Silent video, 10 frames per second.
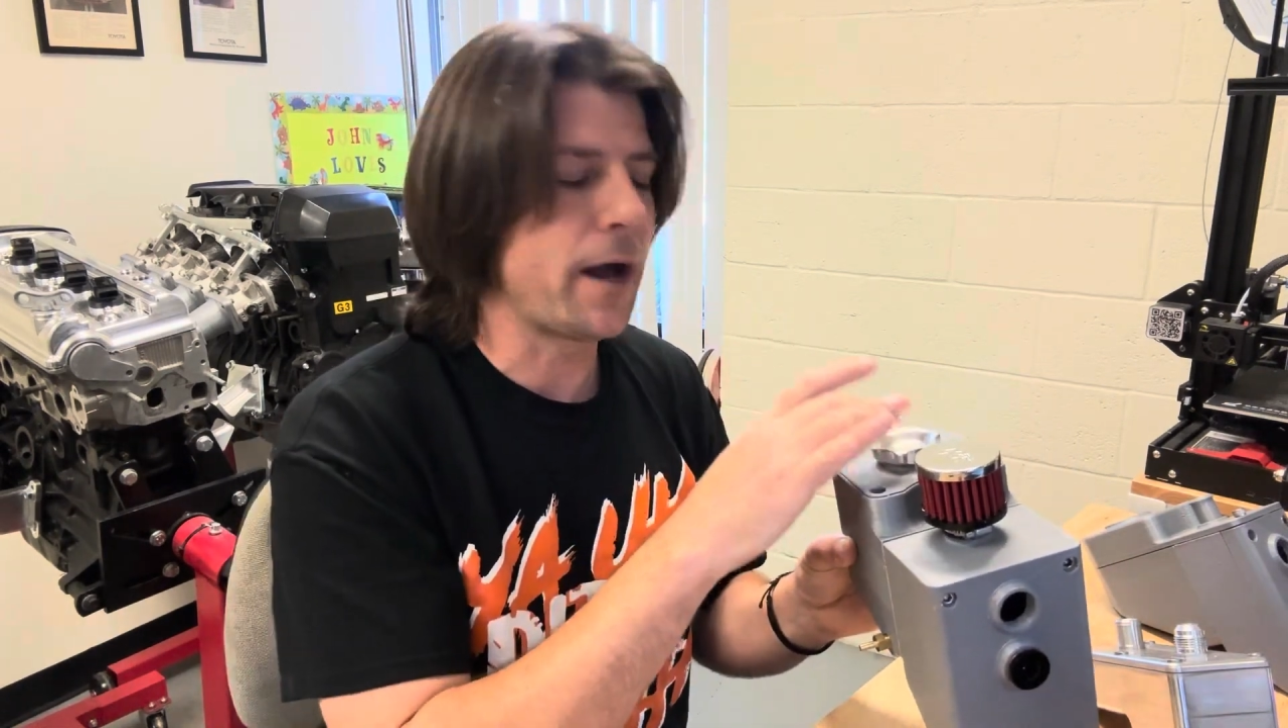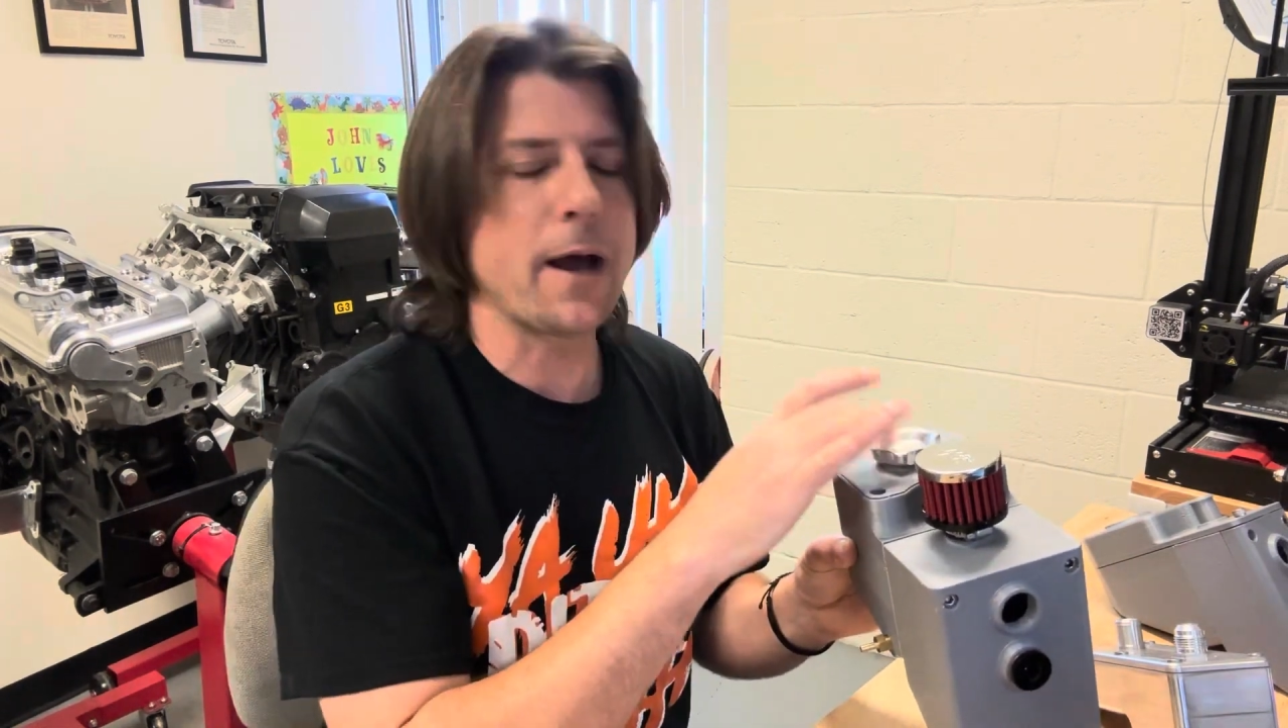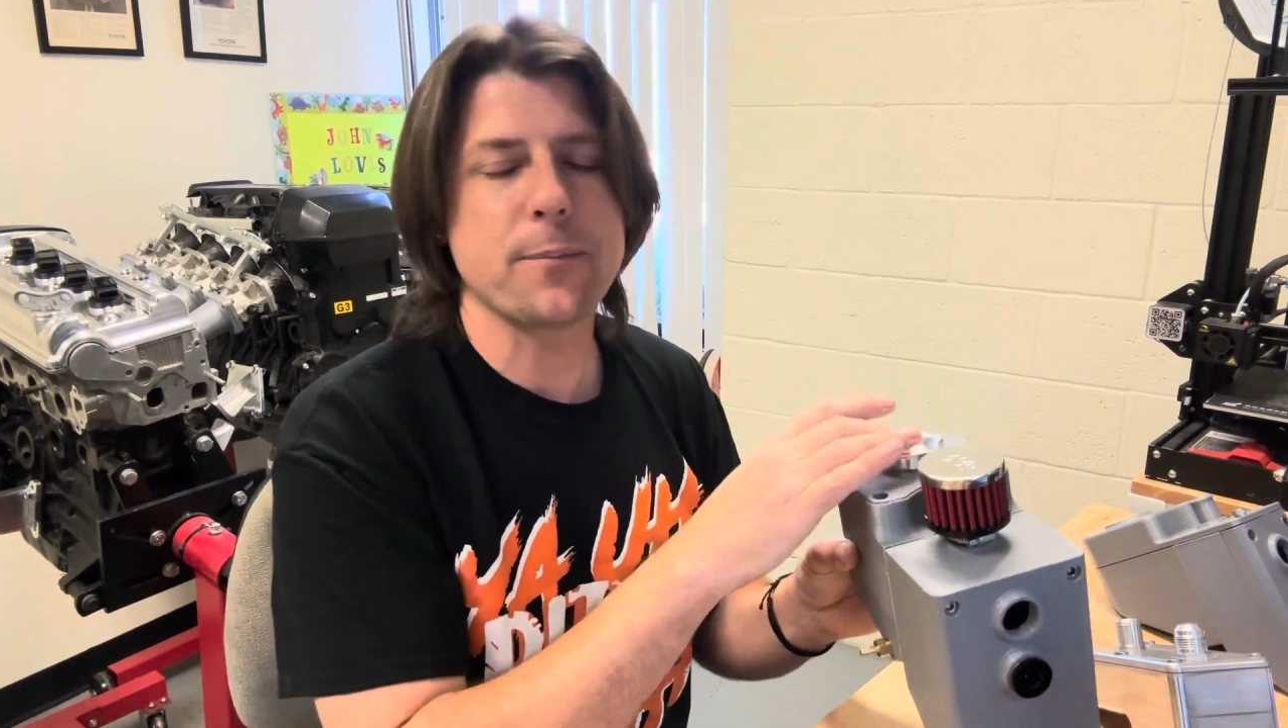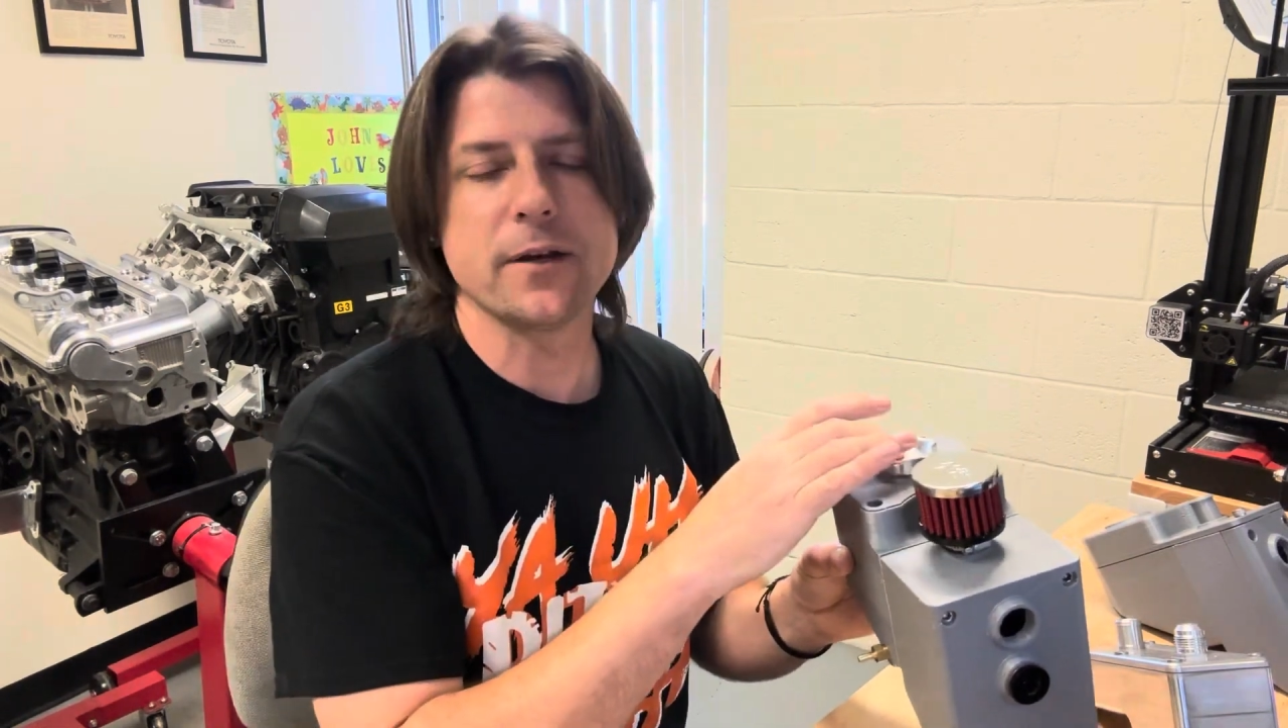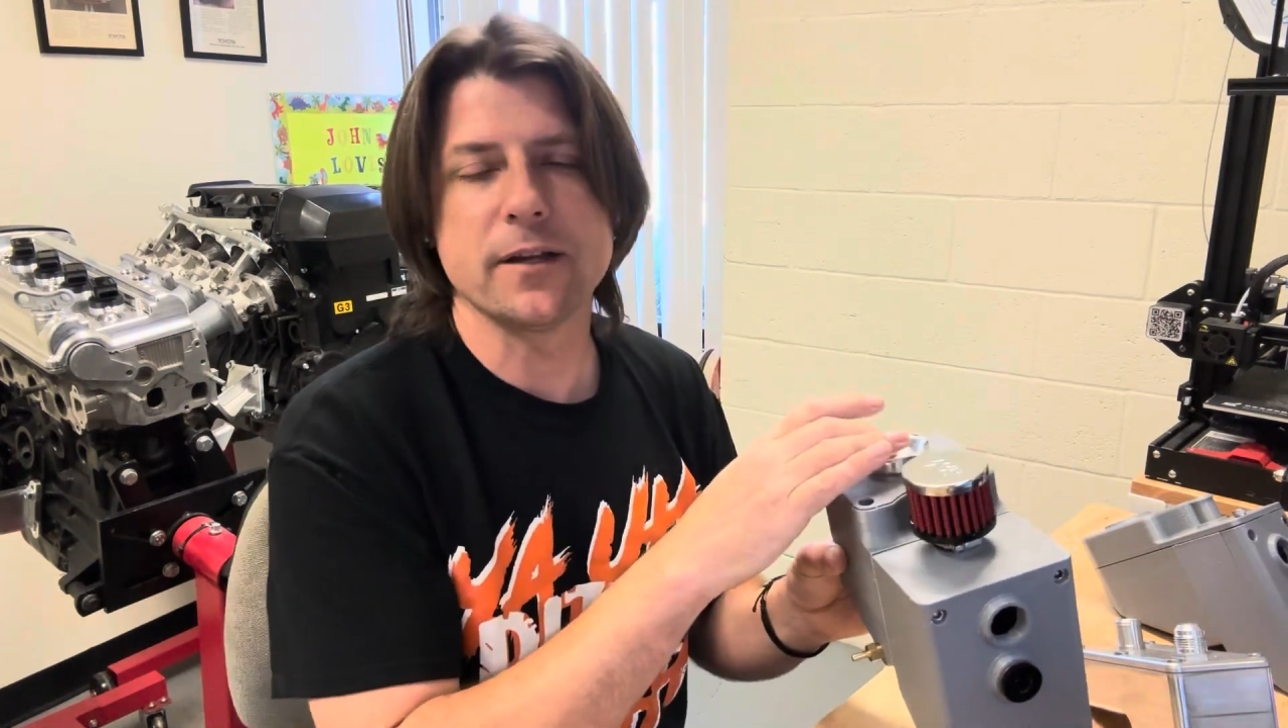
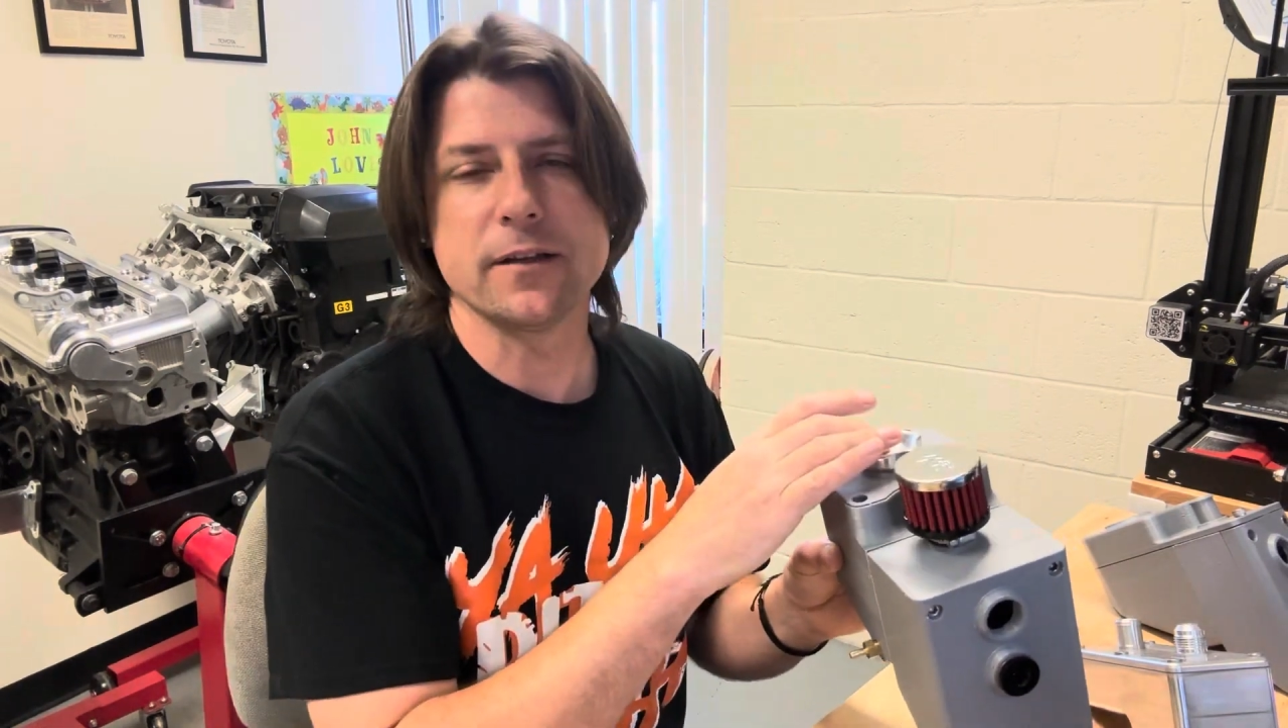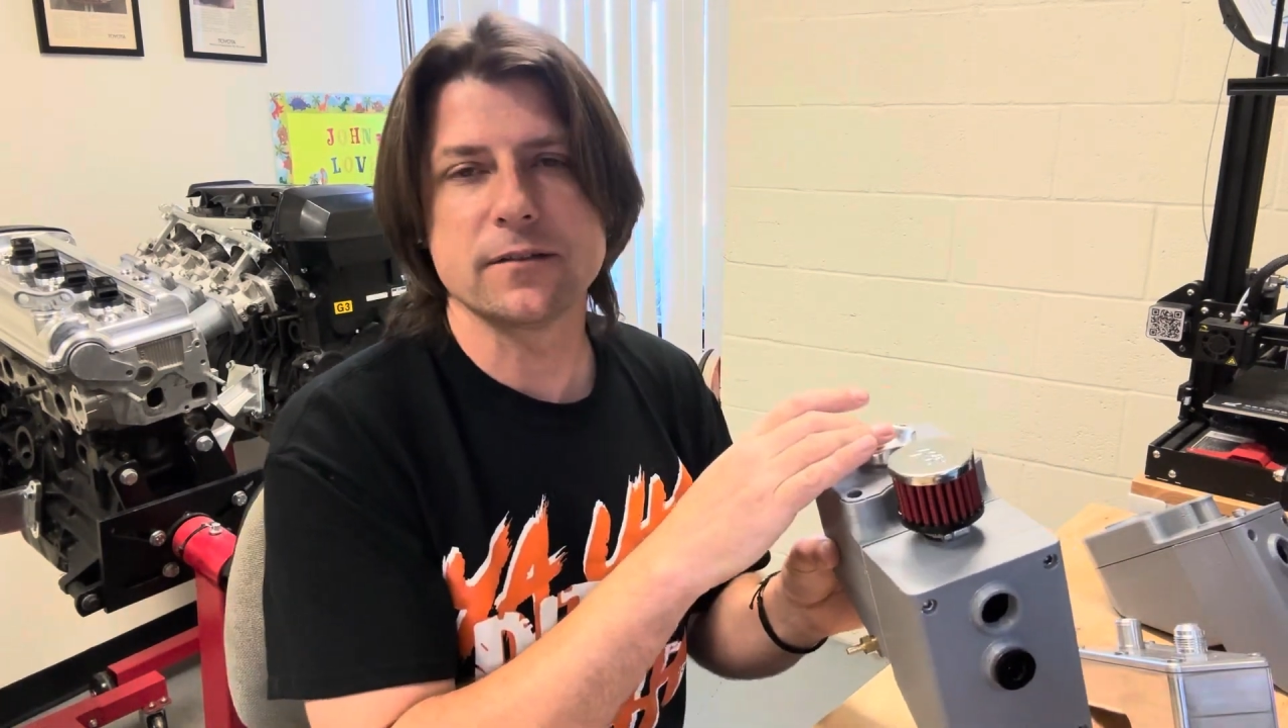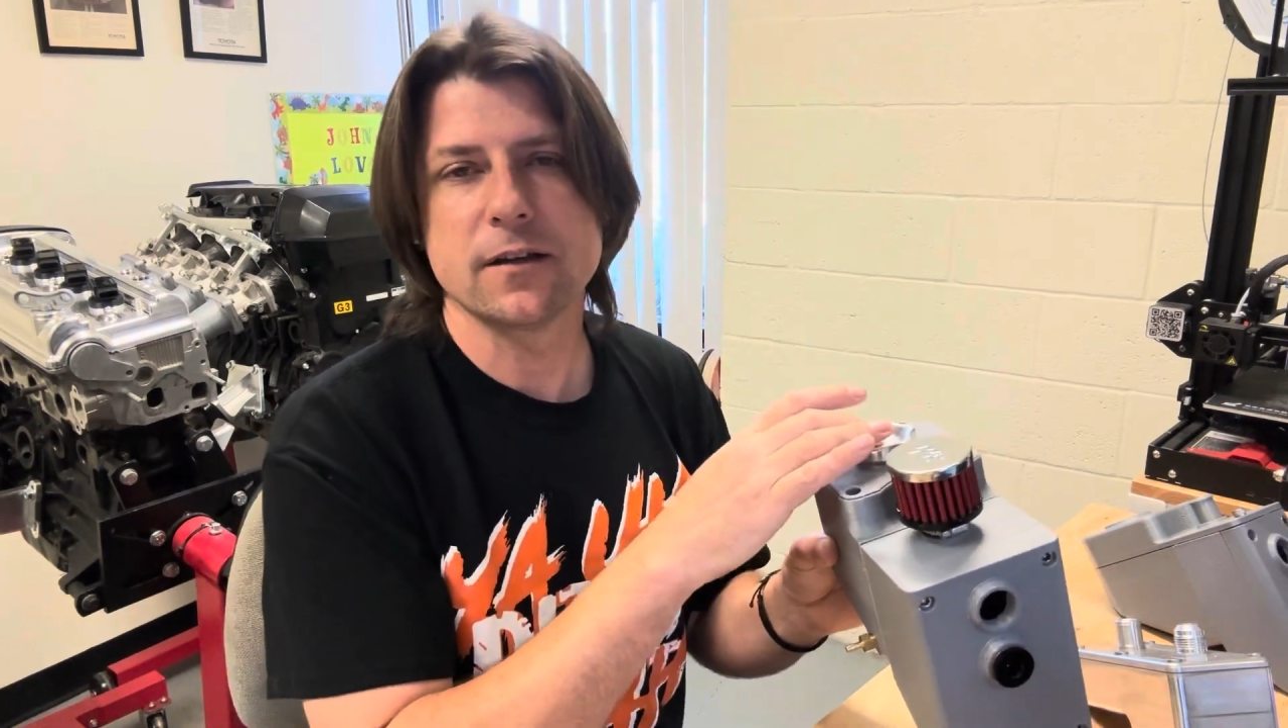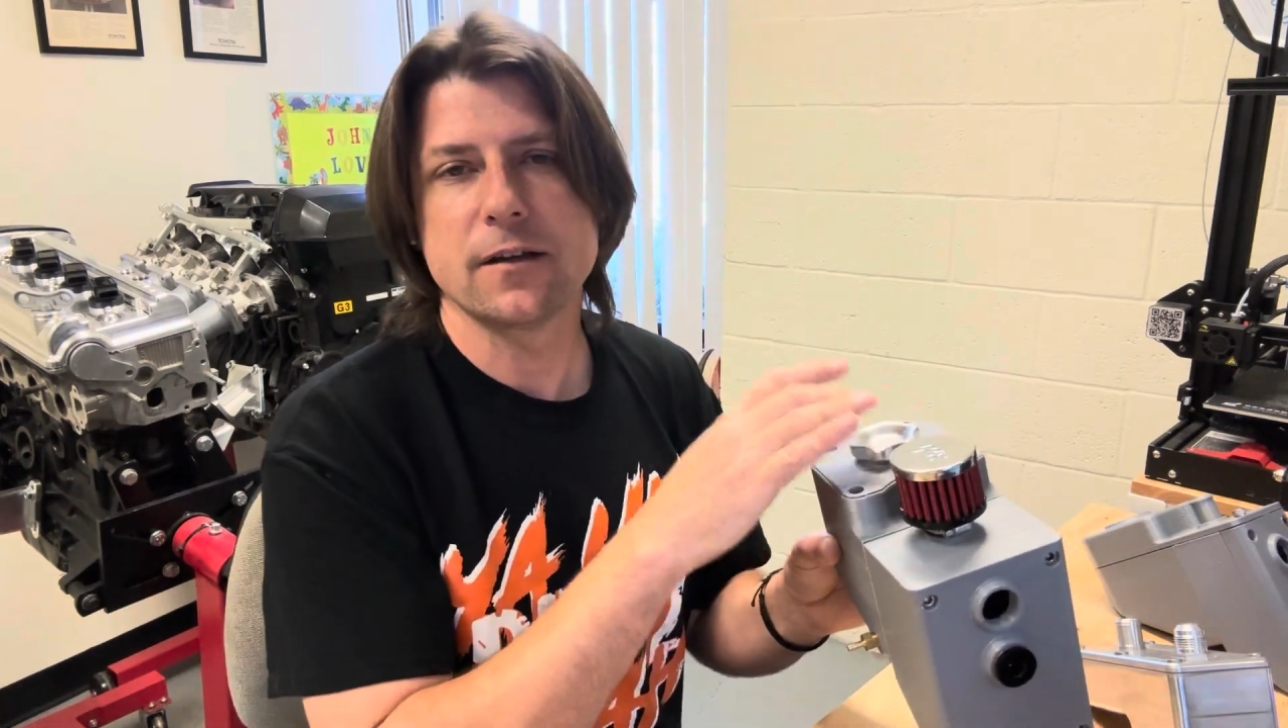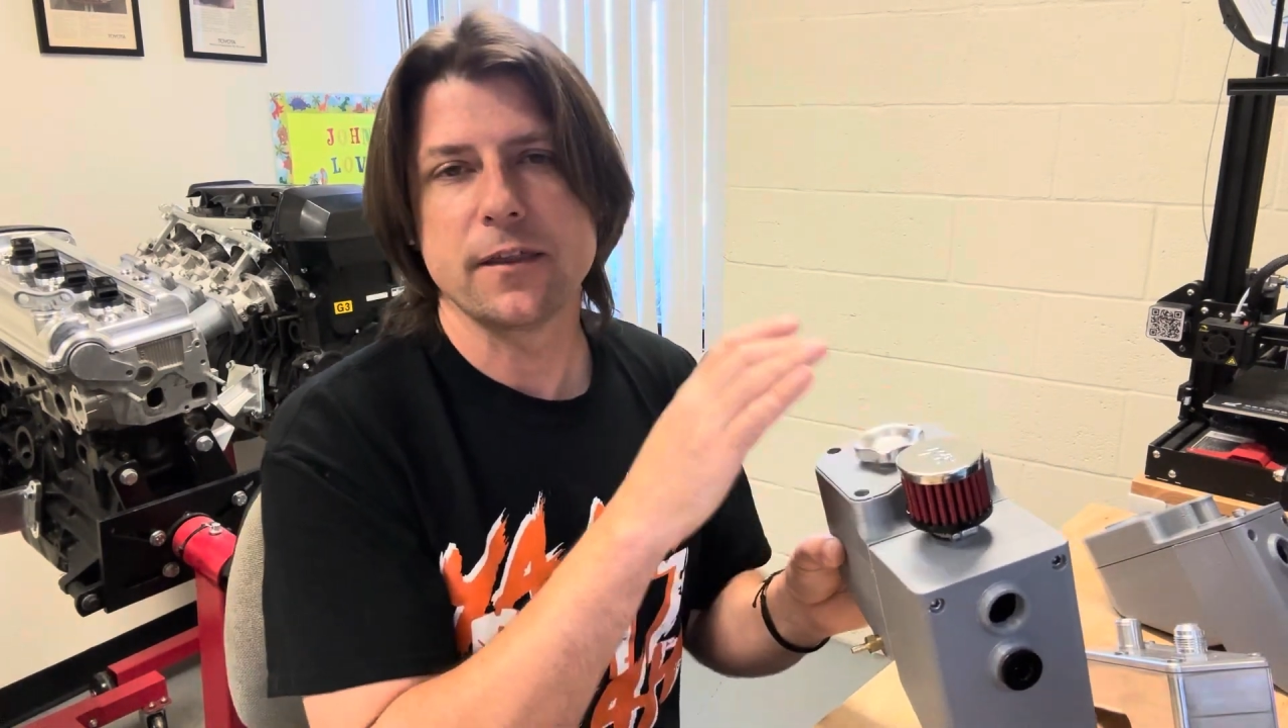happen is